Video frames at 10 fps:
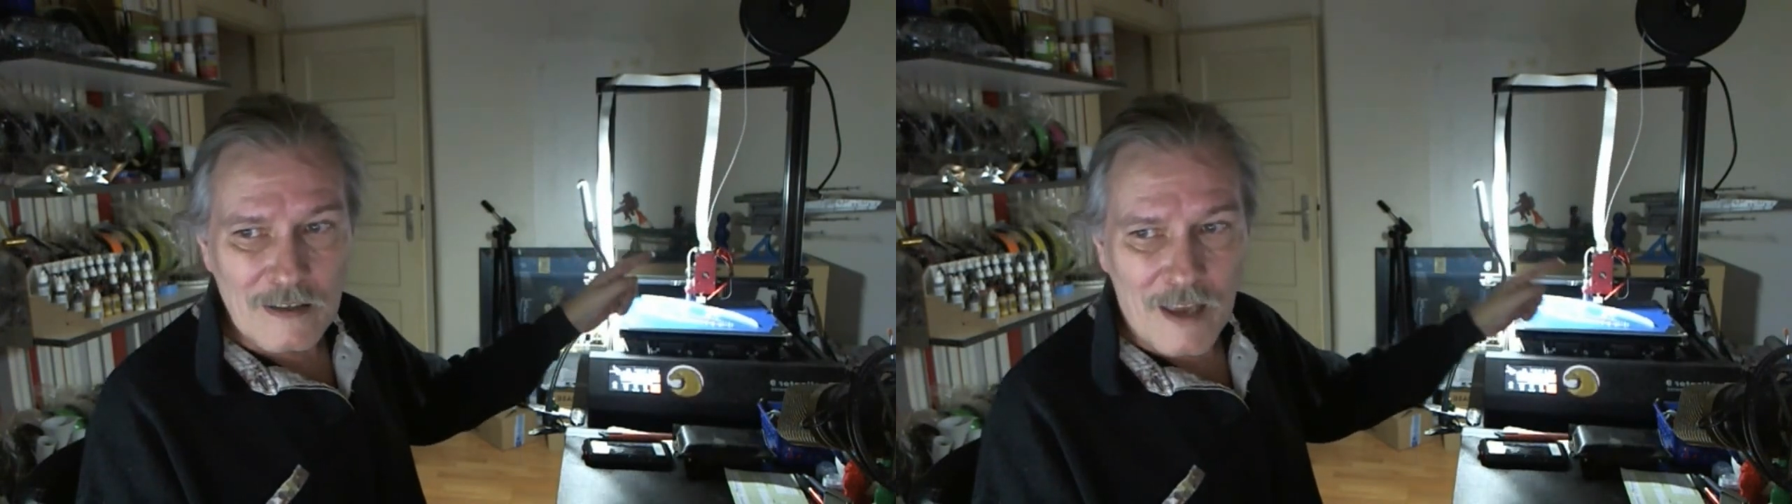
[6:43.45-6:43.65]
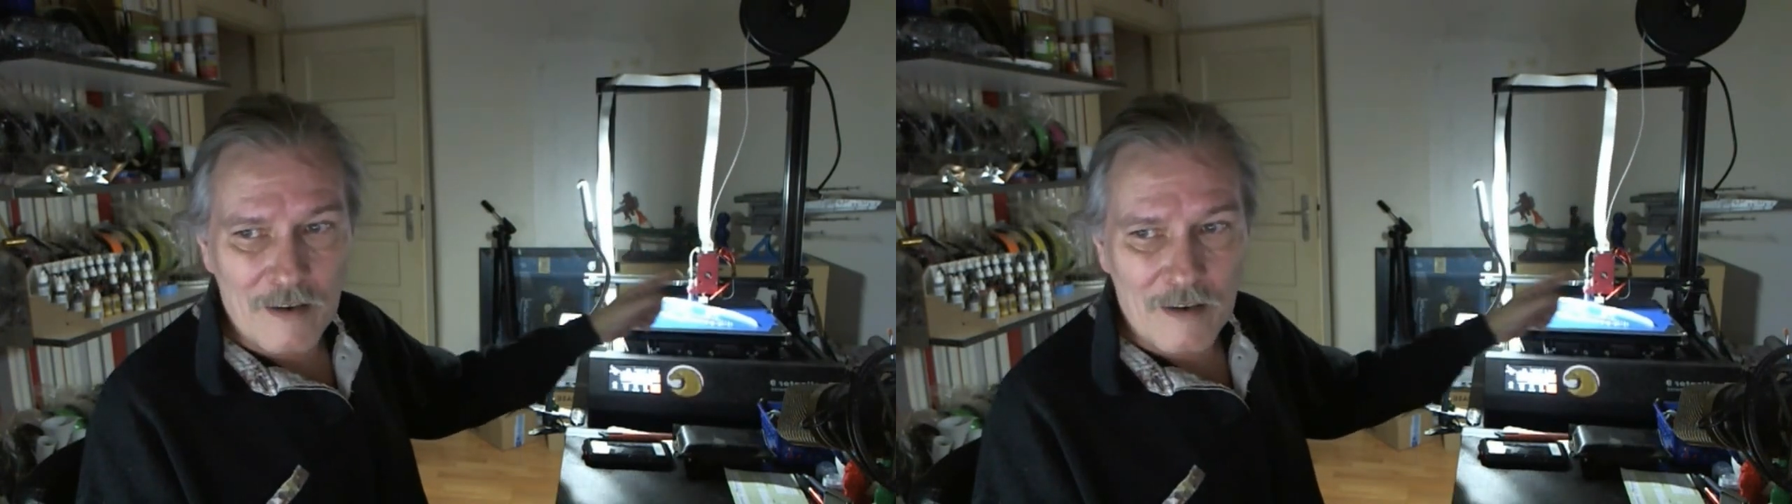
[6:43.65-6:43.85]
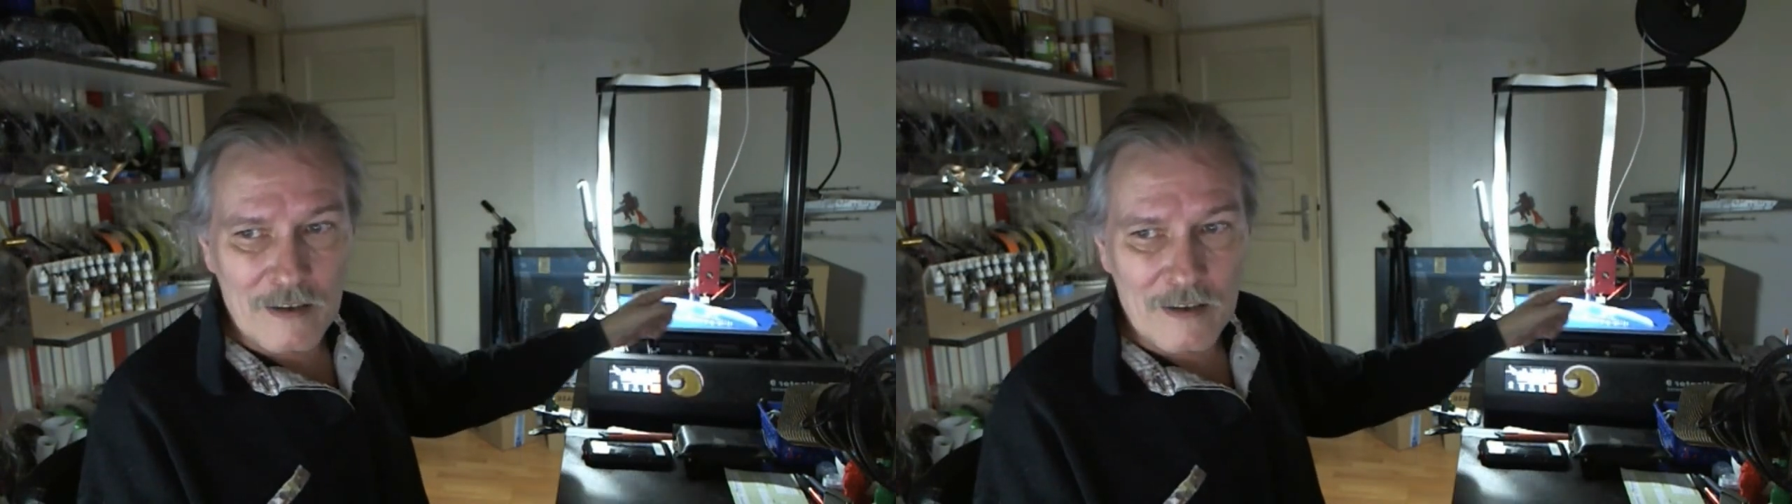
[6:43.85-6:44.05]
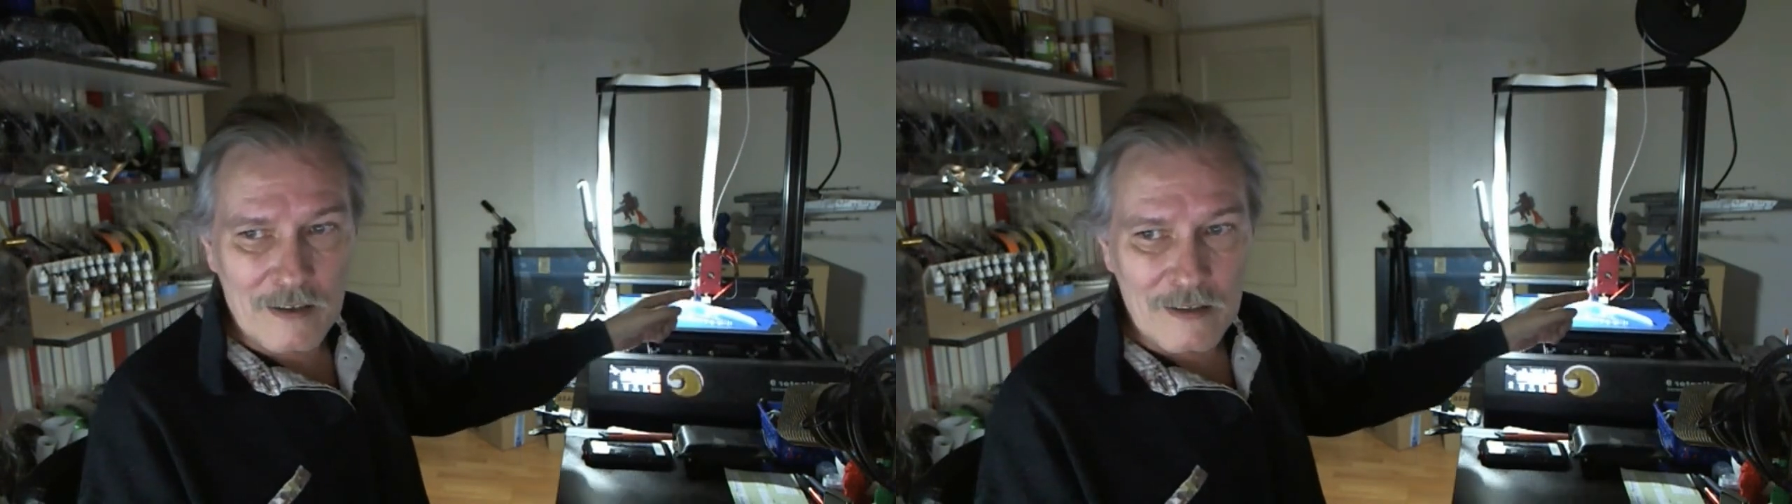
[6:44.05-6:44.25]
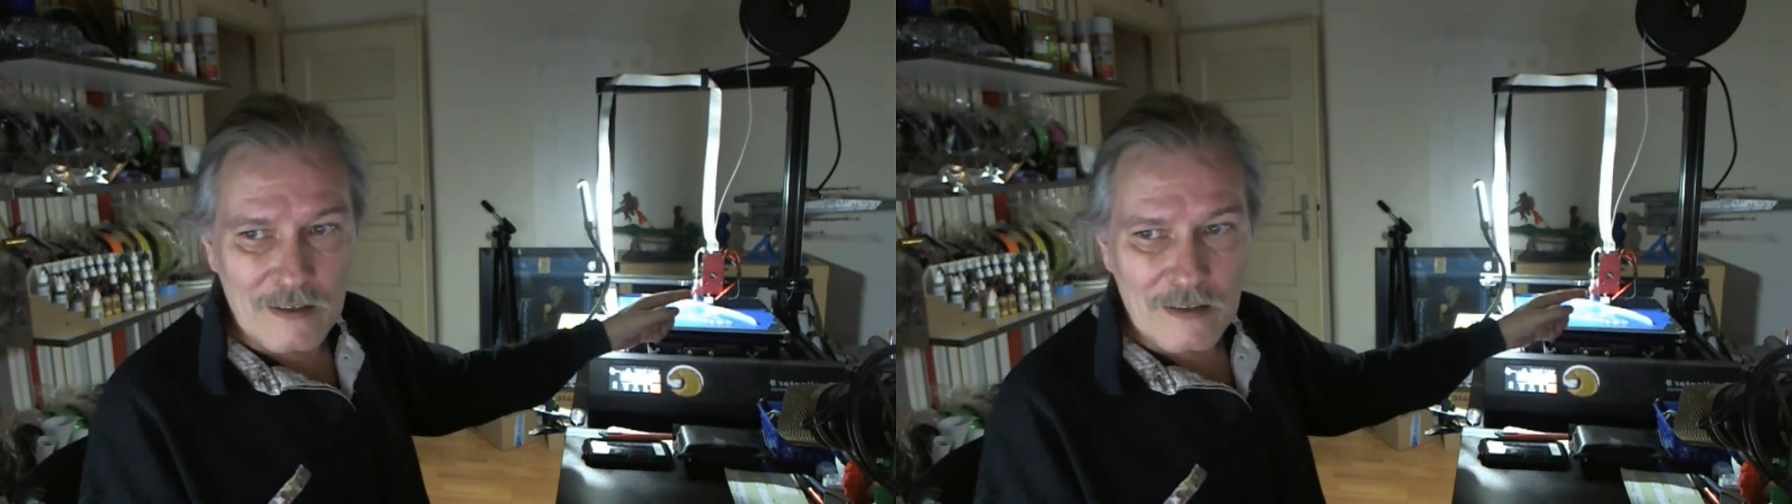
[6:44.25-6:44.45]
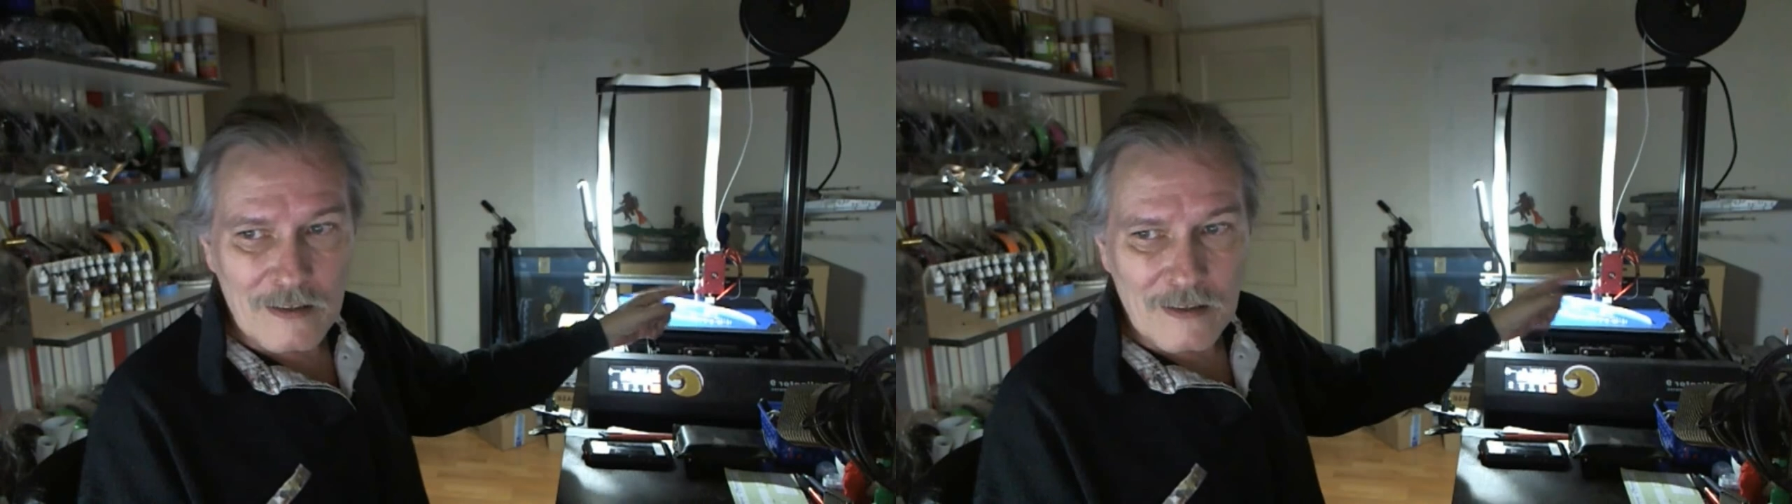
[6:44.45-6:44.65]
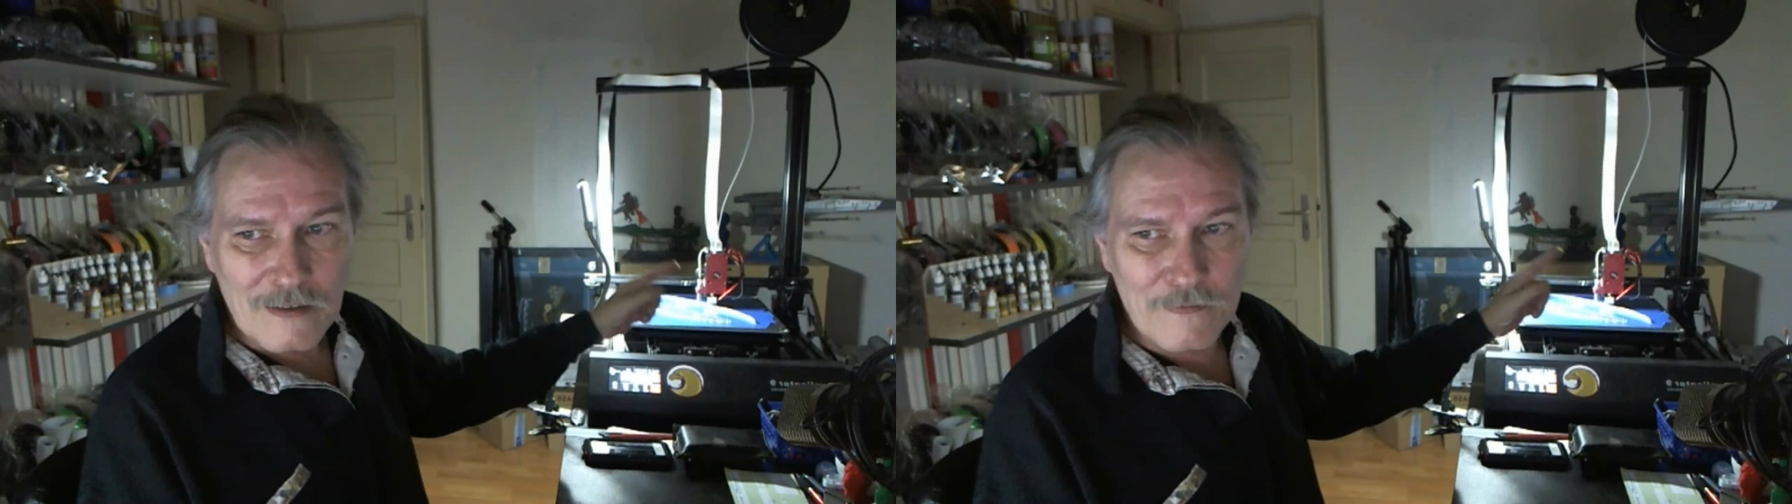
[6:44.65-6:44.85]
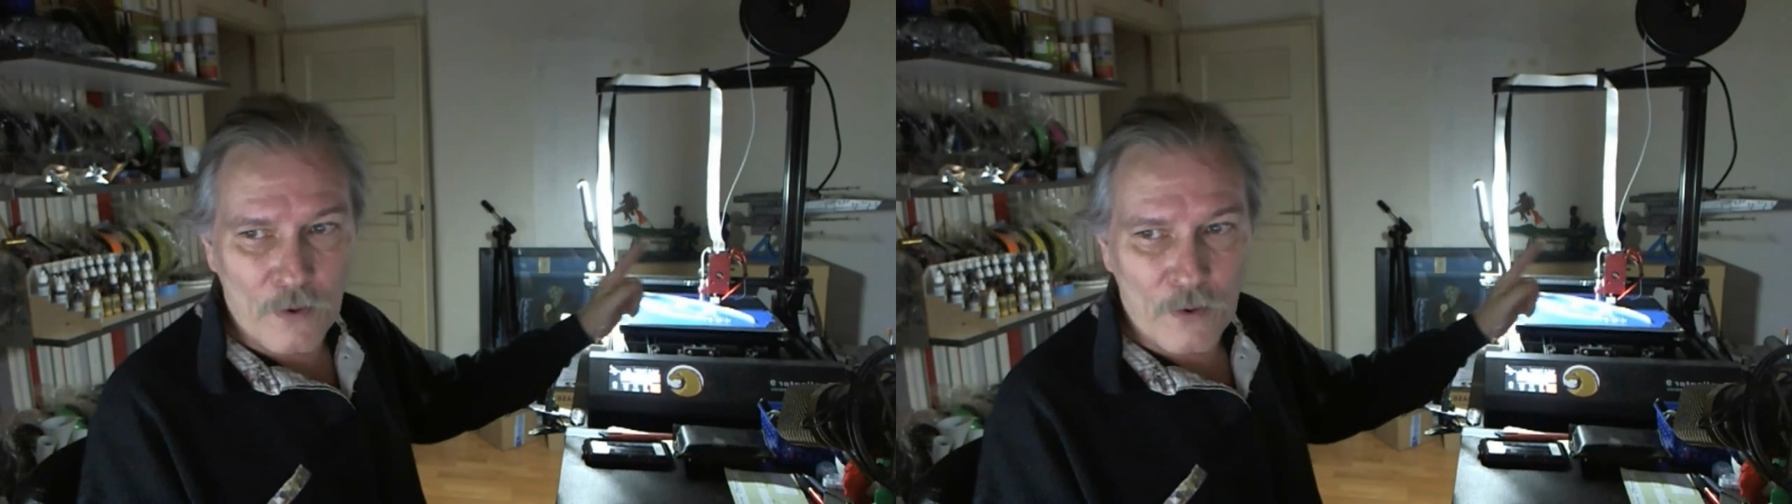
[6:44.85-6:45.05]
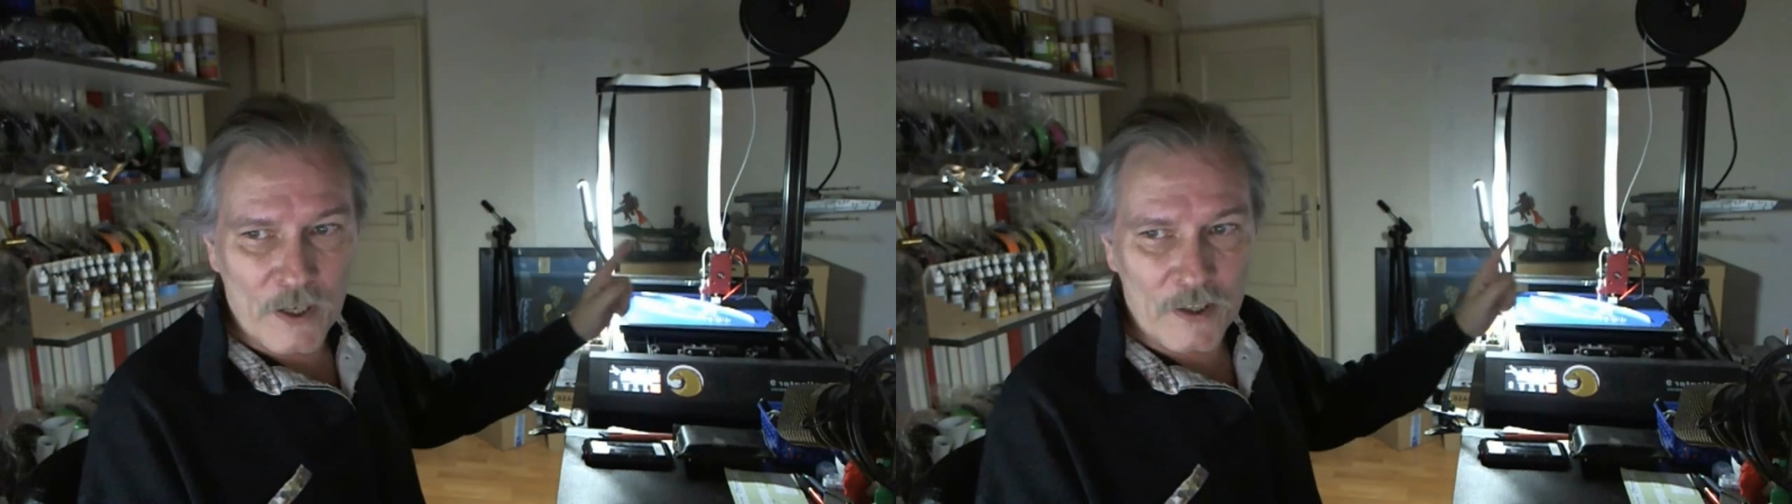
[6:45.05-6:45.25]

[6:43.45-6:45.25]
at a 40